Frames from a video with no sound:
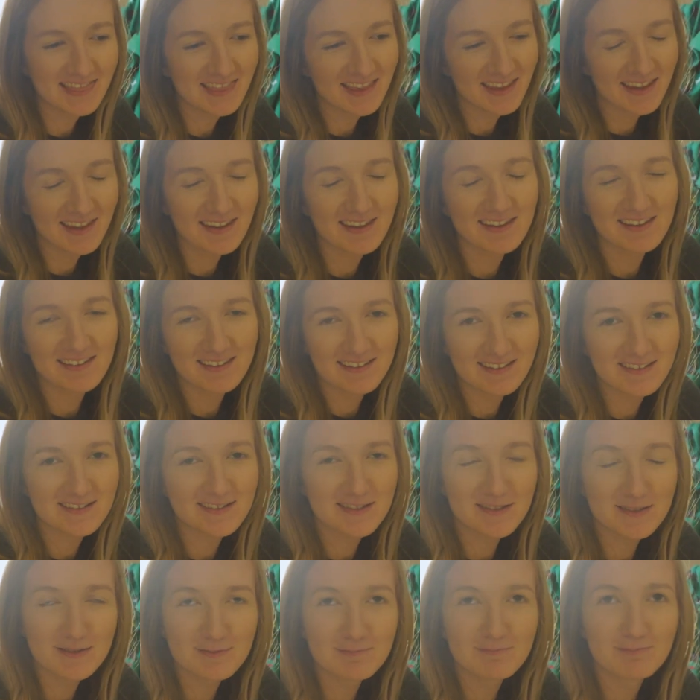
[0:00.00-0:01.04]
think it's
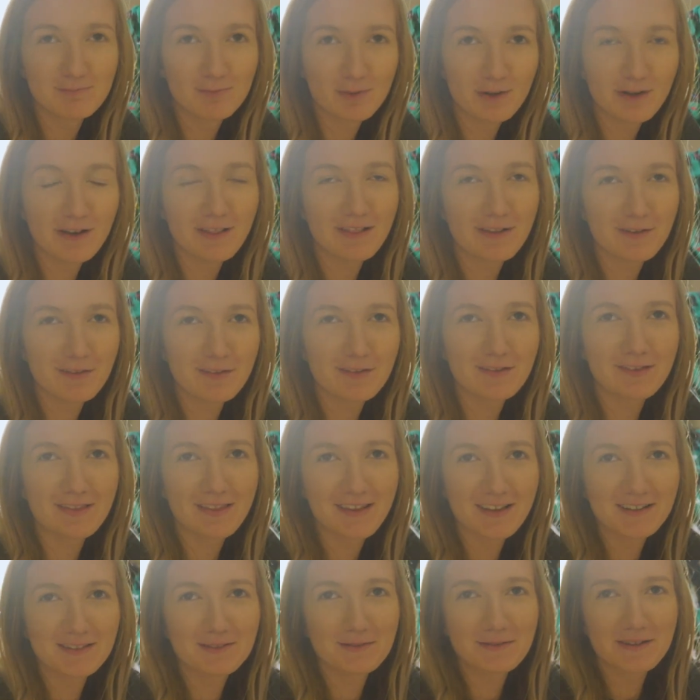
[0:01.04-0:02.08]
one of the only
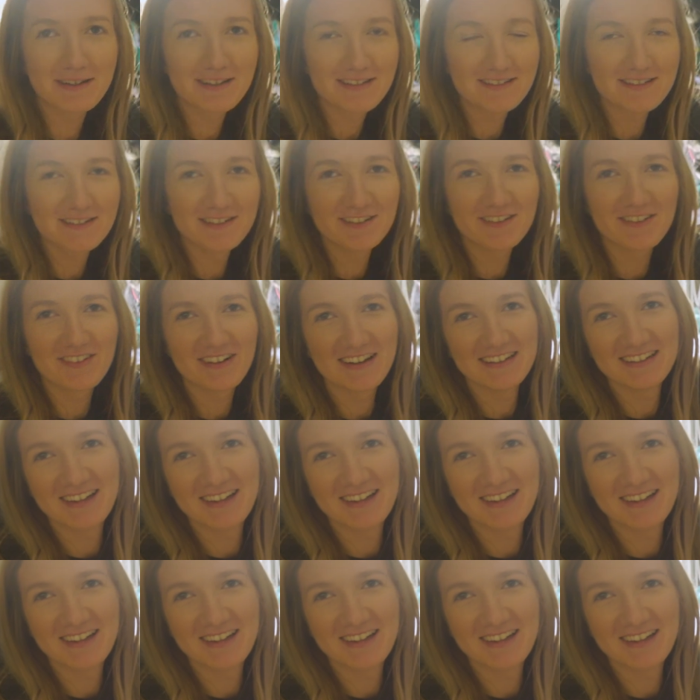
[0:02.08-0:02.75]
things we can do right